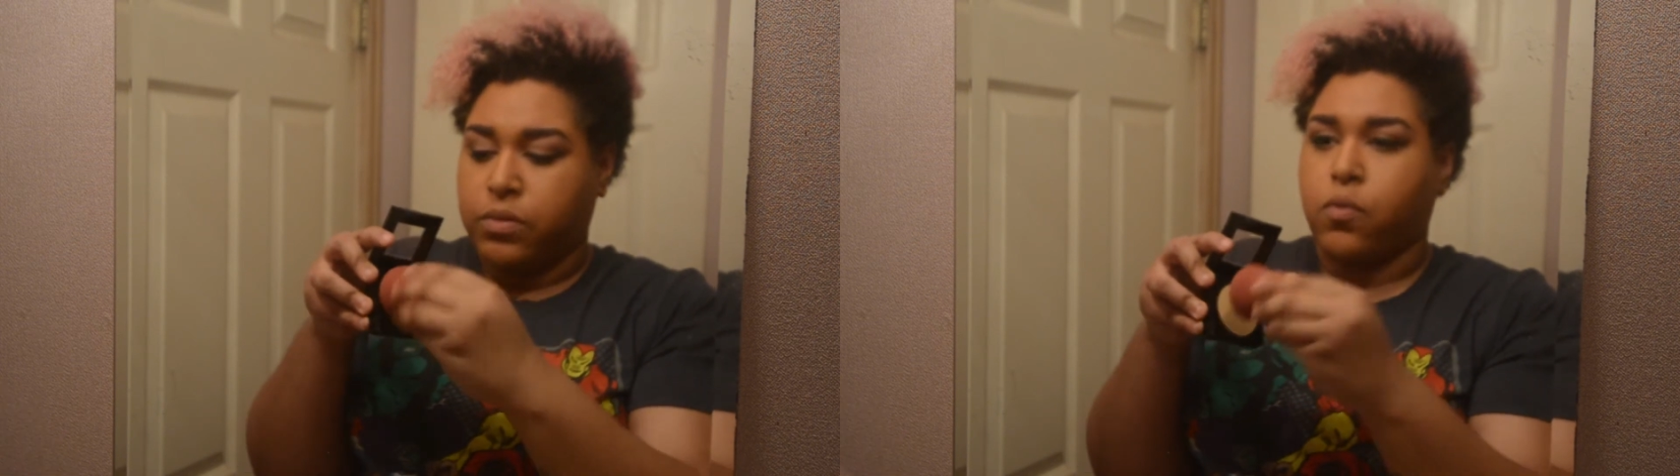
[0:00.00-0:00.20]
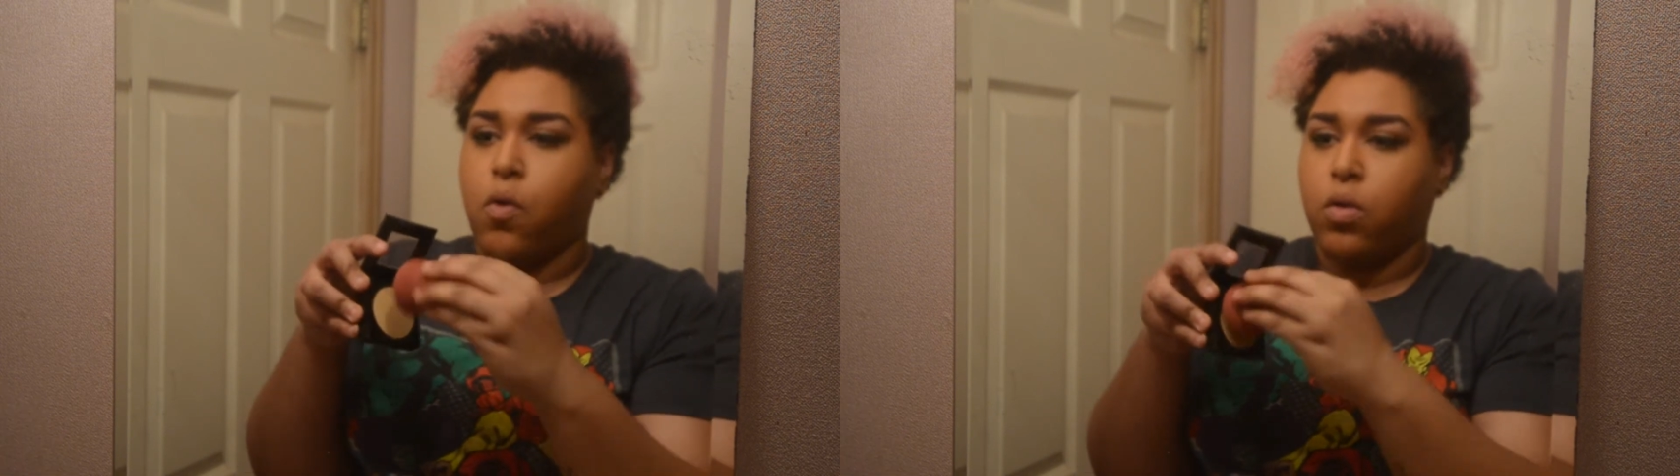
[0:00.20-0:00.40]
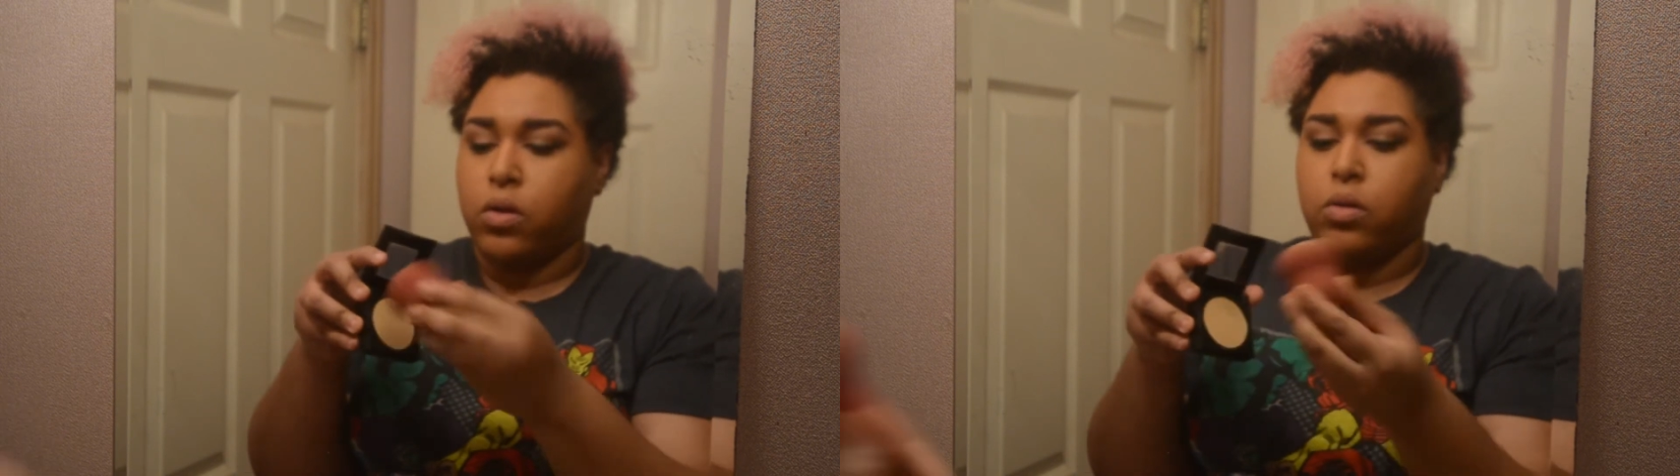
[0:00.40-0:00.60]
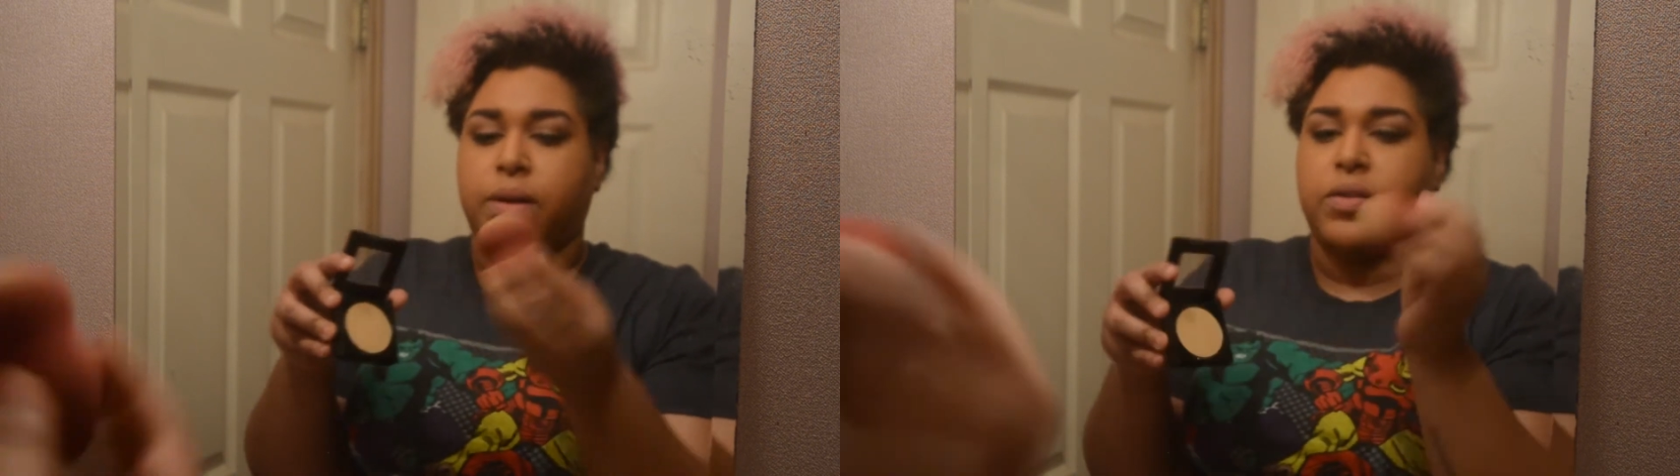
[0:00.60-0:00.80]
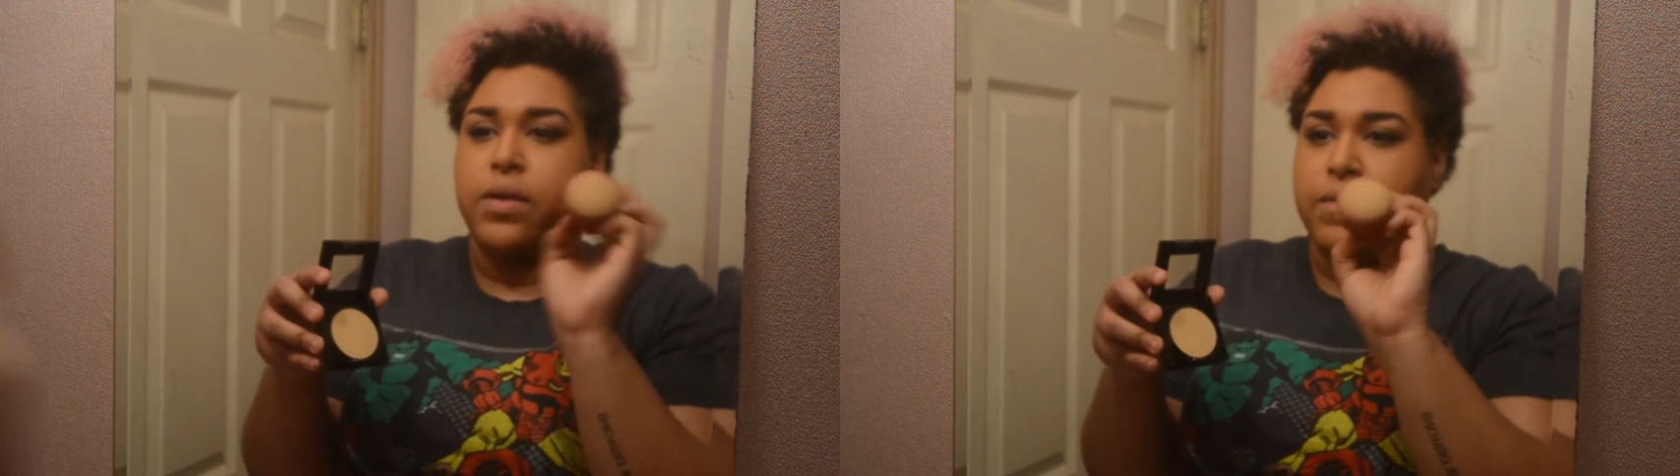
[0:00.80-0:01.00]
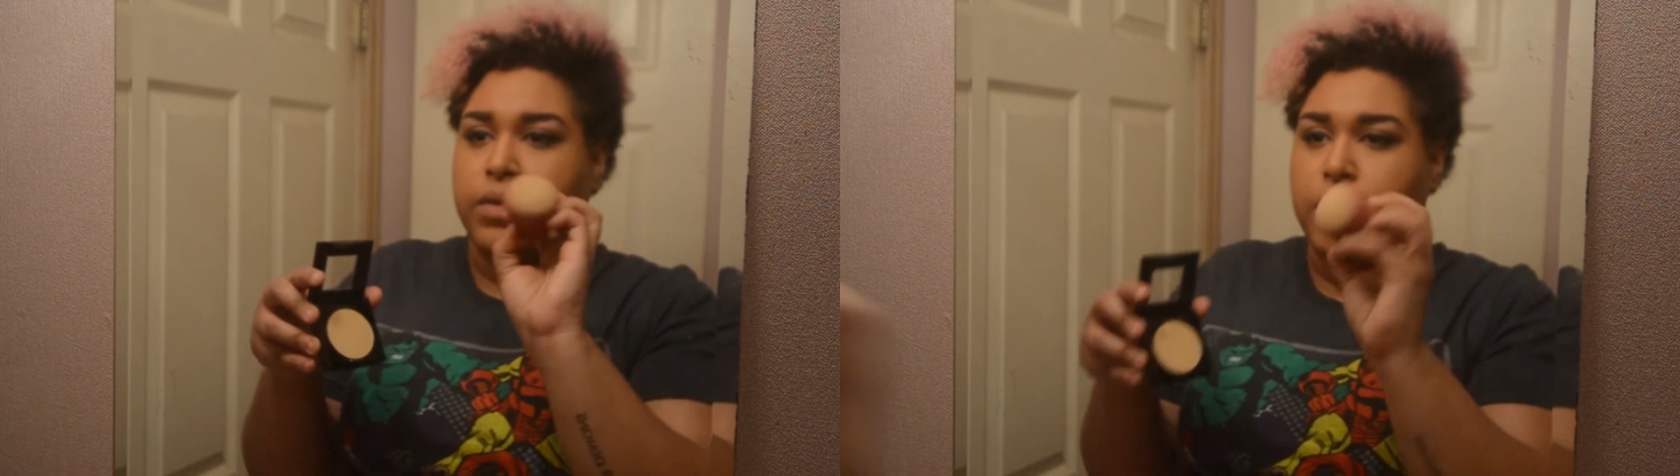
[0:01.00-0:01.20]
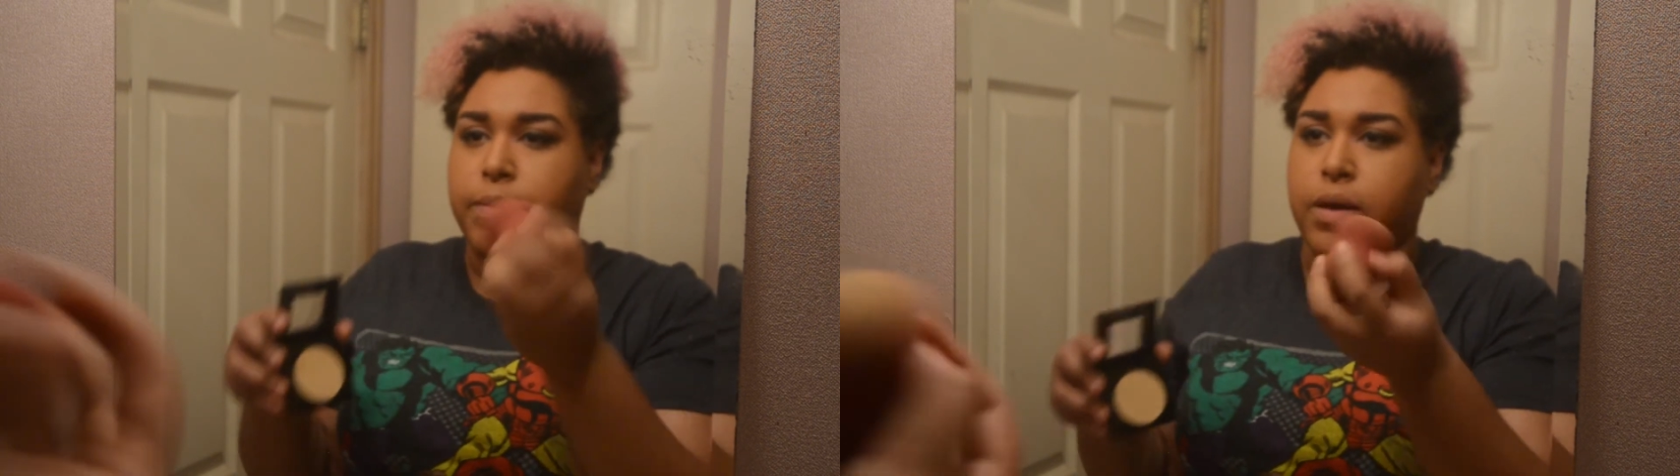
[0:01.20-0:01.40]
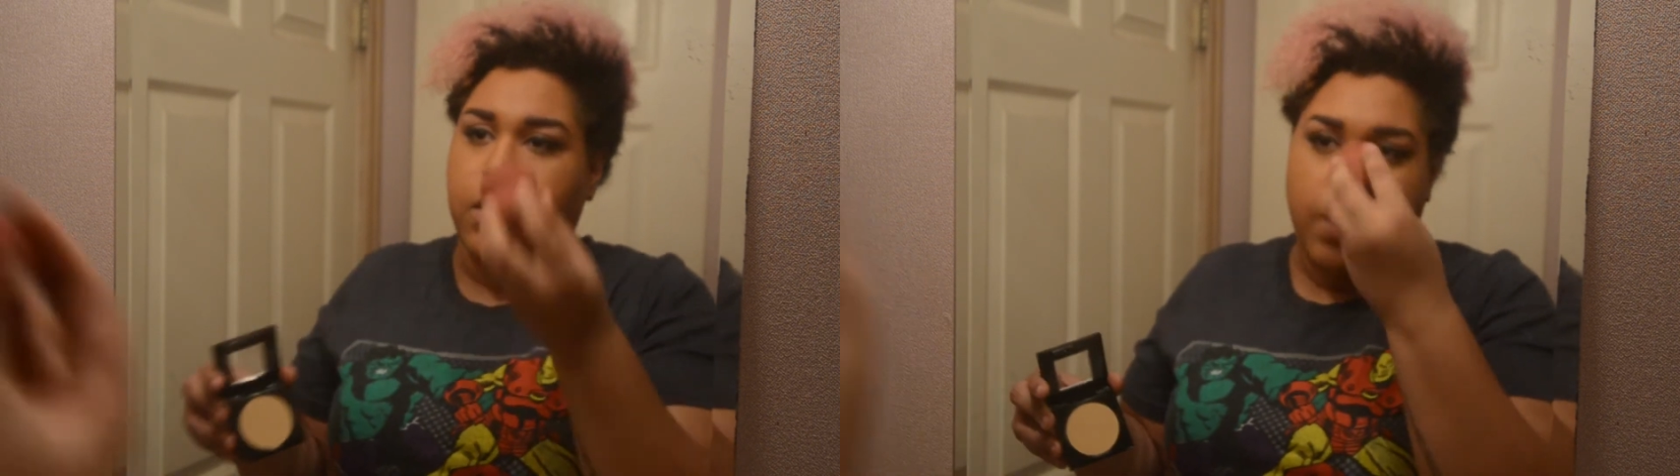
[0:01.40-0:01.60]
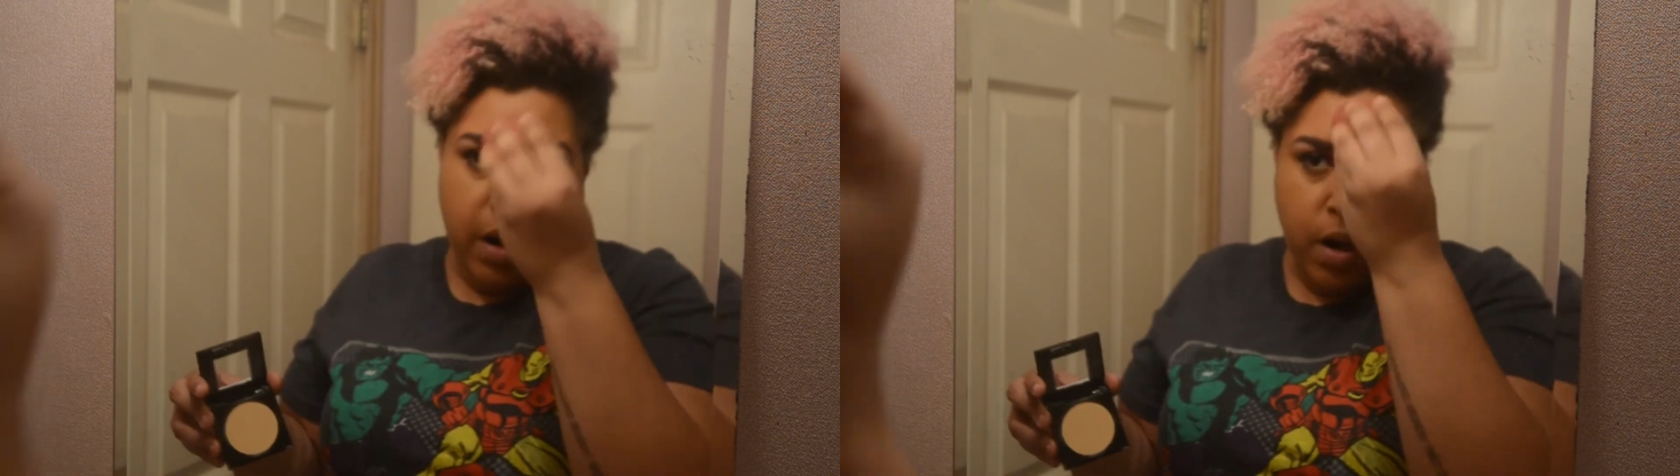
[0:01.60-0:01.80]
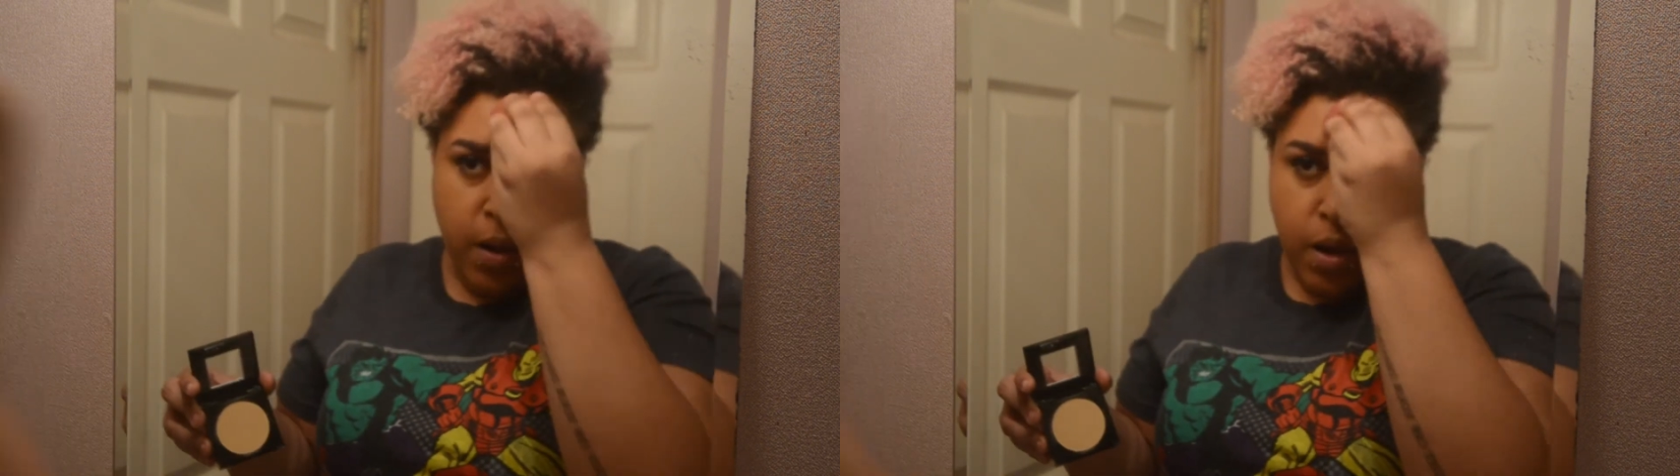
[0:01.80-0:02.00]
roll a little bit so I have a good amount on there.